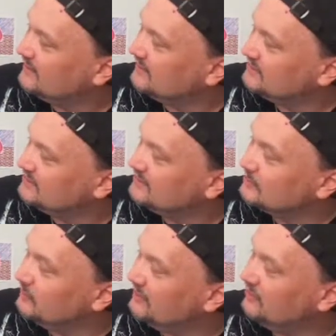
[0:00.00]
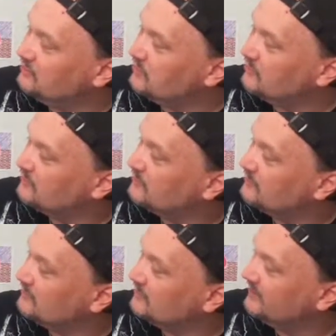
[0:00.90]
And she's just bending
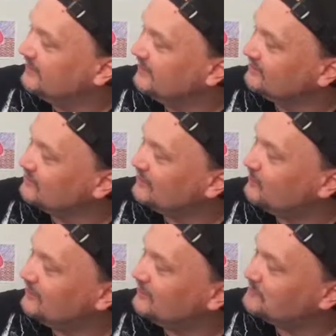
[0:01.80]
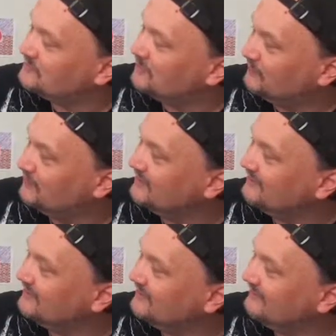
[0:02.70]
over and trying to pick up something
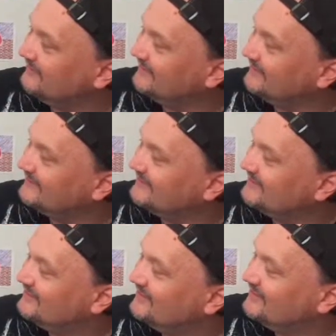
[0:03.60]
and everything else.